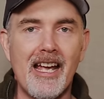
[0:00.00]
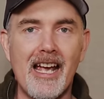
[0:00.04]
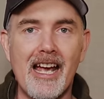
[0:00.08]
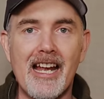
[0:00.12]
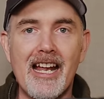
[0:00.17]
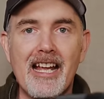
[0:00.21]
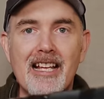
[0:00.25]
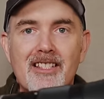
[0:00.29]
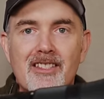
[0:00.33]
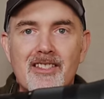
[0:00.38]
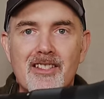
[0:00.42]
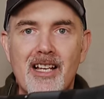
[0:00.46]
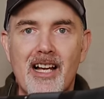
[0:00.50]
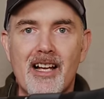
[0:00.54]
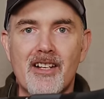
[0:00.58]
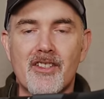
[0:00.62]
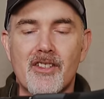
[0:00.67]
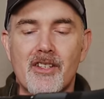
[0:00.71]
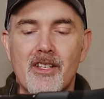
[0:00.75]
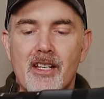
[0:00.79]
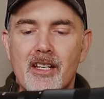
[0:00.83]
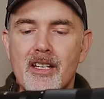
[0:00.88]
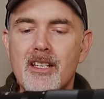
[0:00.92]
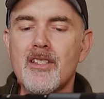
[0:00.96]
And as
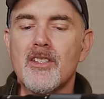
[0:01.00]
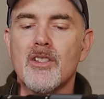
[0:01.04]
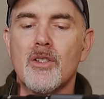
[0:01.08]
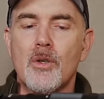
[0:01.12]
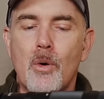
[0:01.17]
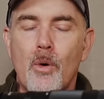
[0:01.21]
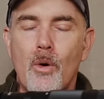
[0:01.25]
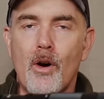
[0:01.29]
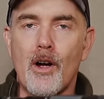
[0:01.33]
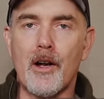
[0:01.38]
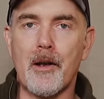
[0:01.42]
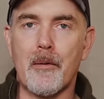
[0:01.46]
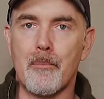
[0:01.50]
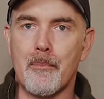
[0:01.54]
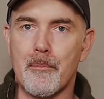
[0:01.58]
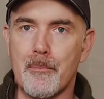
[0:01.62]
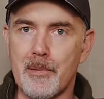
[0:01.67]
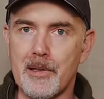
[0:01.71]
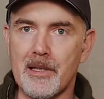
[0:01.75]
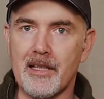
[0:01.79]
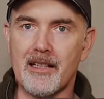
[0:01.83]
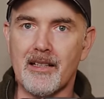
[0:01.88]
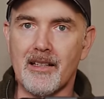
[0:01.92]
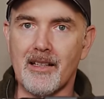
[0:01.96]
such, it is quite a
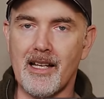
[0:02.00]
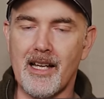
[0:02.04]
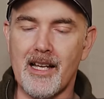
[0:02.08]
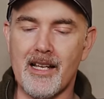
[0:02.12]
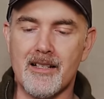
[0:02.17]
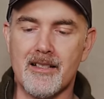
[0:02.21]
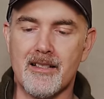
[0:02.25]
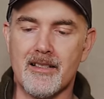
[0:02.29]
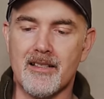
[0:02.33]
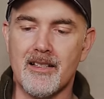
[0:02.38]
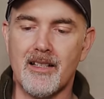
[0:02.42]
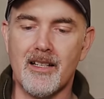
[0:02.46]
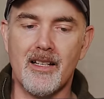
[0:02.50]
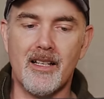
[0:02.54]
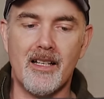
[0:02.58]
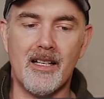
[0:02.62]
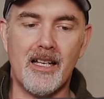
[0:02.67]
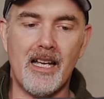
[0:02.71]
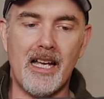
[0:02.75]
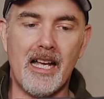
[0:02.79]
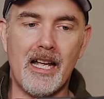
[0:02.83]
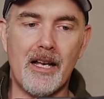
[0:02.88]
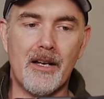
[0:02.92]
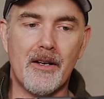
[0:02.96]
big lens.
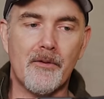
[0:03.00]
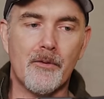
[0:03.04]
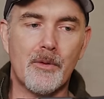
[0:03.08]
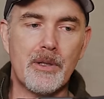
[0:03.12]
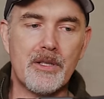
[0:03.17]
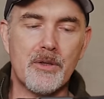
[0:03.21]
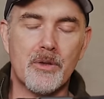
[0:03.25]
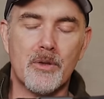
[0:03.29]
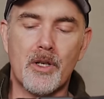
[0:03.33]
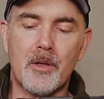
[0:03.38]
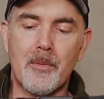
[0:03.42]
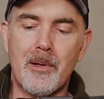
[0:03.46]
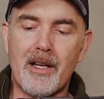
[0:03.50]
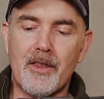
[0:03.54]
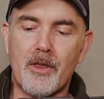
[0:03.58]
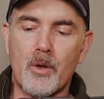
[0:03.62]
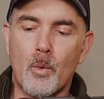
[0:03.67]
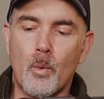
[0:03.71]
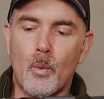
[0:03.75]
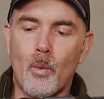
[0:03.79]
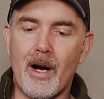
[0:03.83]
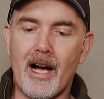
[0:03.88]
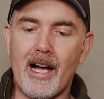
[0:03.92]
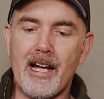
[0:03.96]
And if we talk about
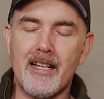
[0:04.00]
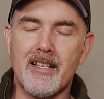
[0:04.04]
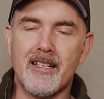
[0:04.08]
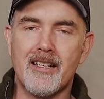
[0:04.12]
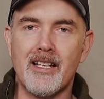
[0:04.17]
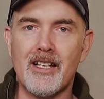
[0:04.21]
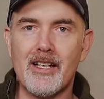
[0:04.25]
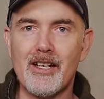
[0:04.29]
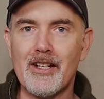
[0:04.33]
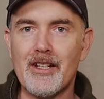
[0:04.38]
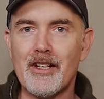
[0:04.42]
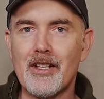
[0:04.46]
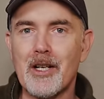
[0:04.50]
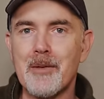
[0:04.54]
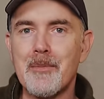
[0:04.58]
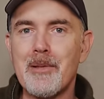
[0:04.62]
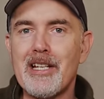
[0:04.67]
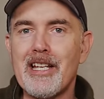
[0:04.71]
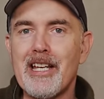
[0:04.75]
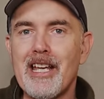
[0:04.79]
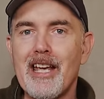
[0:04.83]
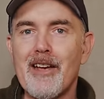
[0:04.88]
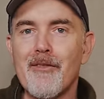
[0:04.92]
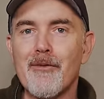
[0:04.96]
the weight, you got to
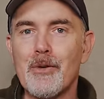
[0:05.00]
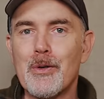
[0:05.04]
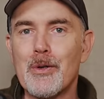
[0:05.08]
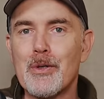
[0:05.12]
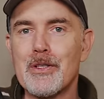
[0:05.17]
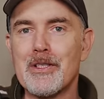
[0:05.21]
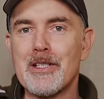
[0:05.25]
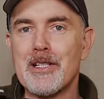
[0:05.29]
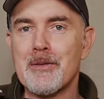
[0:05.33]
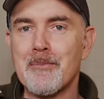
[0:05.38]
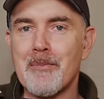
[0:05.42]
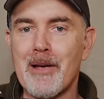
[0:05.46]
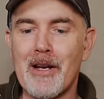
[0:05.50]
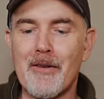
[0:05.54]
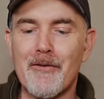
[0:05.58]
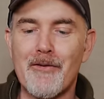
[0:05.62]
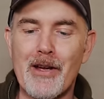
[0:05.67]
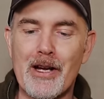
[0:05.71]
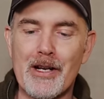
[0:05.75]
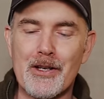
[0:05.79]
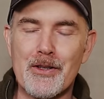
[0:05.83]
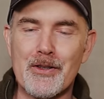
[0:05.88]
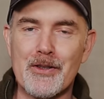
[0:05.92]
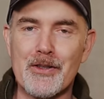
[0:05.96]
be careful because these
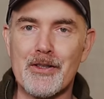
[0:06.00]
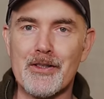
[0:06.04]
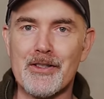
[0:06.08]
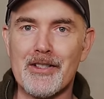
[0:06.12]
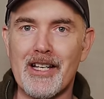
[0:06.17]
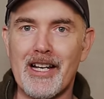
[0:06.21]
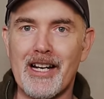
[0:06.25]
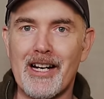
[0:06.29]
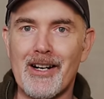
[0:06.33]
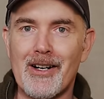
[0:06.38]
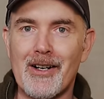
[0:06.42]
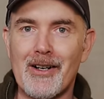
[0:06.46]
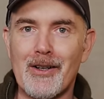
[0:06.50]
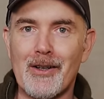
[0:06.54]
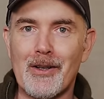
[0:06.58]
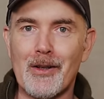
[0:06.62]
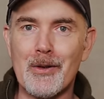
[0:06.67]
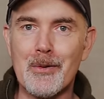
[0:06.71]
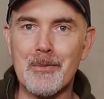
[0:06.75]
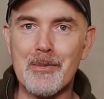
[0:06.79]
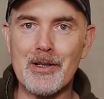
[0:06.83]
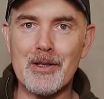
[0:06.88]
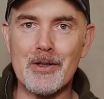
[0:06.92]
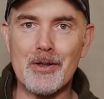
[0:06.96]
manufacturers are a
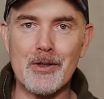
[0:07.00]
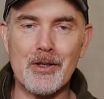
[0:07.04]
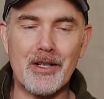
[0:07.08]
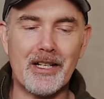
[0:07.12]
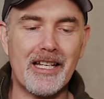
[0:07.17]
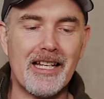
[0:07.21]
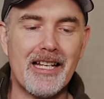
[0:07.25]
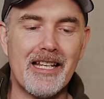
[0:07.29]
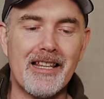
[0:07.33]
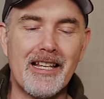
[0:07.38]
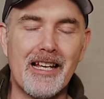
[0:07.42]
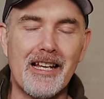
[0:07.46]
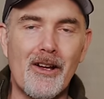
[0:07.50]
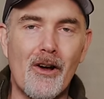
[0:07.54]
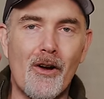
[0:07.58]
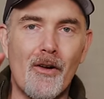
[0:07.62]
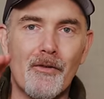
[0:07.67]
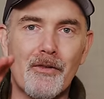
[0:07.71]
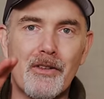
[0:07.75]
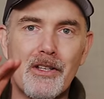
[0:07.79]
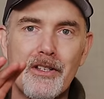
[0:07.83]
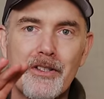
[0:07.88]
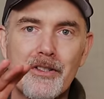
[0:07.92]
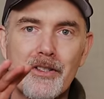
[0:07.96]
little bit tricky. They
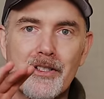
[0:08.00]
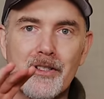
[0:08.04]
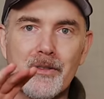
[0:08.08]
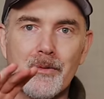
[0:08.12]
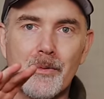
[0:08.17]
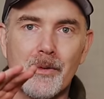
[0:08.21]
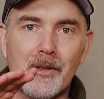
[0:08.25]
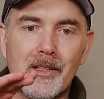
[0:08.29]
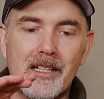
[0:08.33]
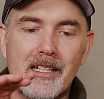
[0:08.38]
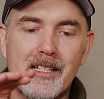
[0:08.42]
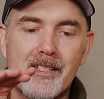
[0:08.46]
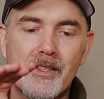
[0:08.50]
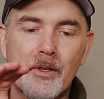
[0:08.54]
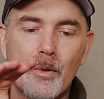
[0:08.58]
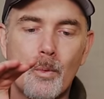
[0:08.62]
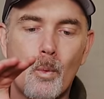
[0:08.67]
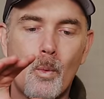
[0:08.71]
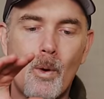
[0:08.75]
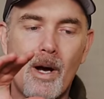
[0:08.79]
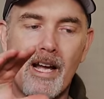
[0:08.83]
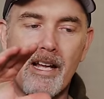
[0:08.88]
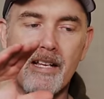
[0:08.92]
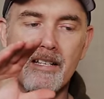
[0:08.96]
often just release the
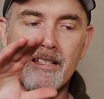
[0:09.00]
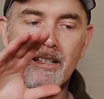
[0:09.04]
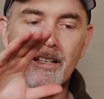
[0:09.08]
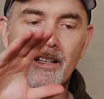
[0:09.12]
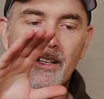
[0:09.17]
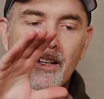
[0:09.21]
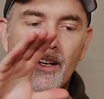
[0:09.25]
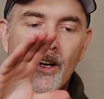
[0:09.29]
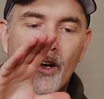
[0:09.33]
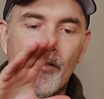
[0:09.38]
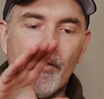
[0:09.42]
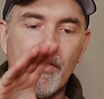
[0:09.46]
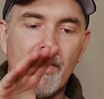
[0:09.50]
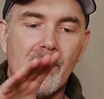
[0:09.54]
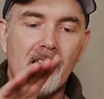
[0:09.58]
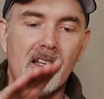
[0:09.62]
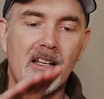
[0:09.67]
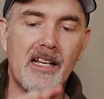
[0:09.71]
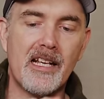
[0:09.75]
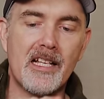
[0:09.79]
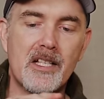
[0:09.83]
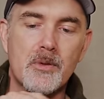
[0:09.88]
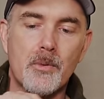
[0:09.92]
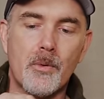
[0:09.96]
weight of the
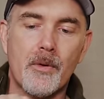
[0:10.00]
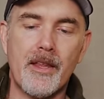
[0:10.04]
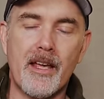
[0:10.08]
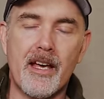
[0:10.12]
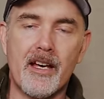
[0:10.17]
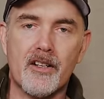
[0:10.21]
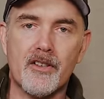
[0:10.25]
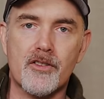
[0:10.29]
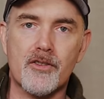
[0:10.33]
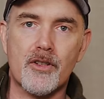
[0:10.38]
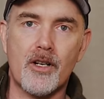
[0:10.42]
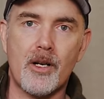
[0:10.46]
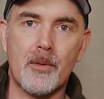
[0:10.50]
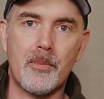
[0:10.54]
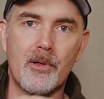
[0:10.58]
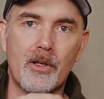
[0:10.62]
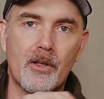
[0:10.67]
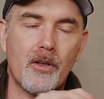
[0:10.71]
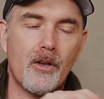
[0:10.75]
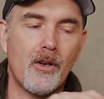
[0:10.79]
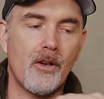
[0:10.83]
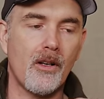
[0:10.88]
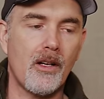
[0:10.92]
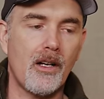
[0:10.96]
lens without a
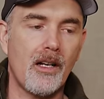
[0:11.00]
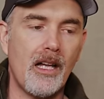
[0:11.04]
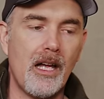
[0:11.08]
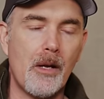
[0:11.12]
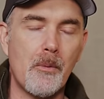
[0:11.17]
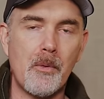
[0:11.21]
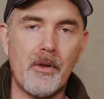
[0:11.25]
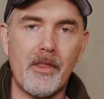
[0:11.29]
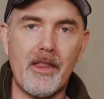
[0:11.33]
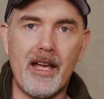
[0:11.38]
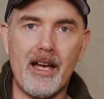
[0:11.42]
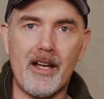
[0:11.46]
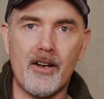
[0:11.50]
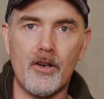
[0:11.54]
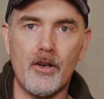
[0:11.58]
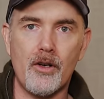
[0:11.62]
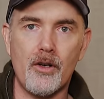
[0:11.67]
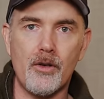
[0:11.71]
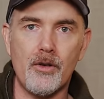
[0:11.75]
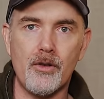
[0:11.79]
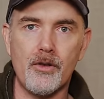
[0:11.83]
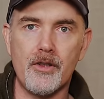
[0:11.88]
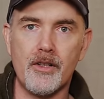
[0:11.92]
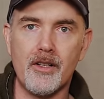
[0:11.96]
tripod collar and without a
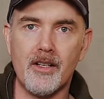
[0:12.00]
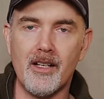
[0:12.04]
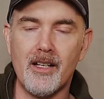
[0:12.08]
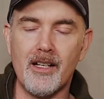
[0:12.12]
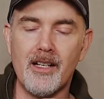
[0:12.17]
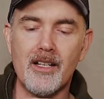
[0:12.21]
hood.